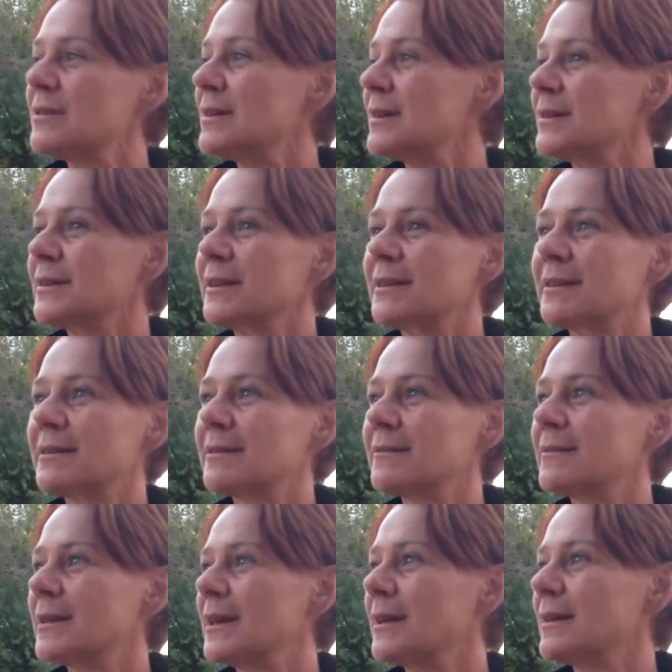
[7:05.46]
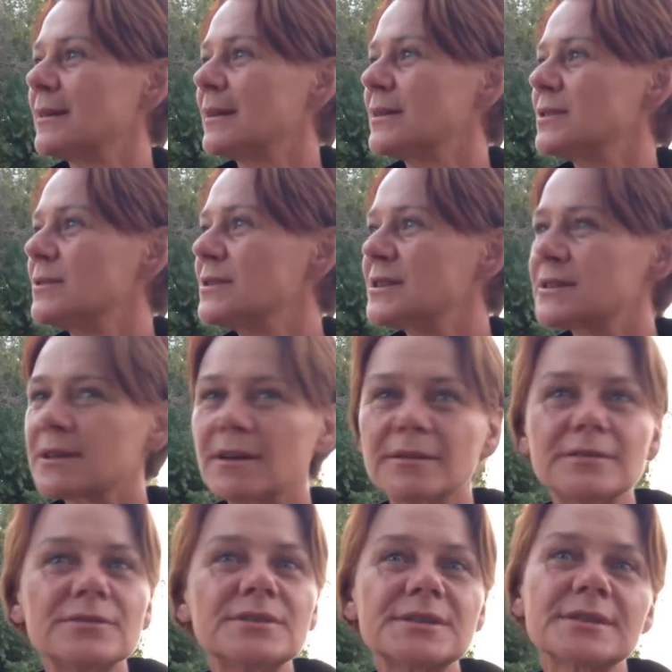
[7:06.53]
You can't think that you're just
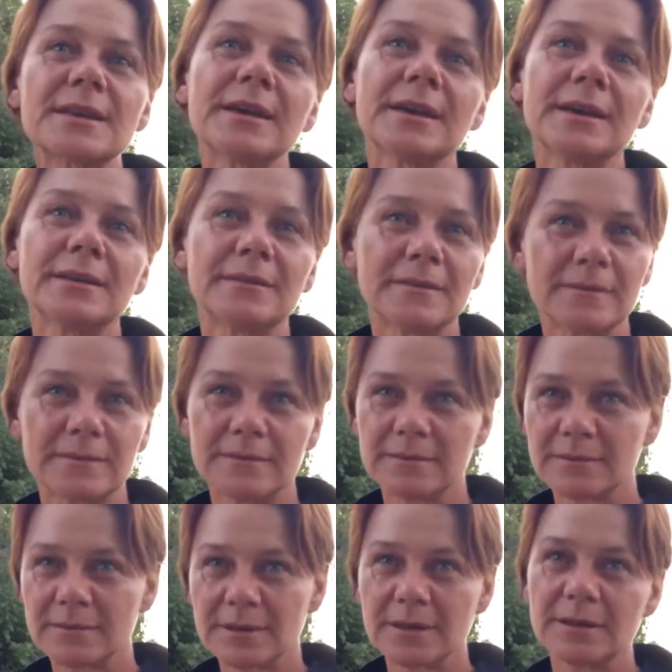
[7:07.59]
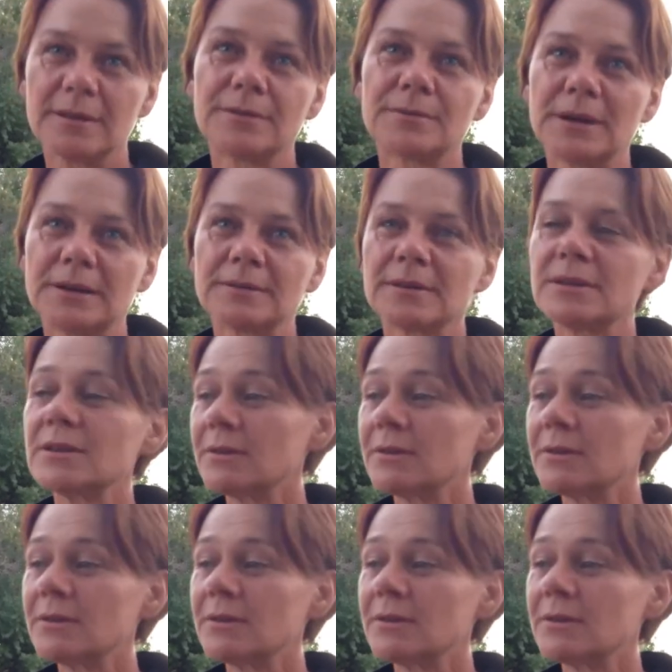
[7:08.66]
going to scan around.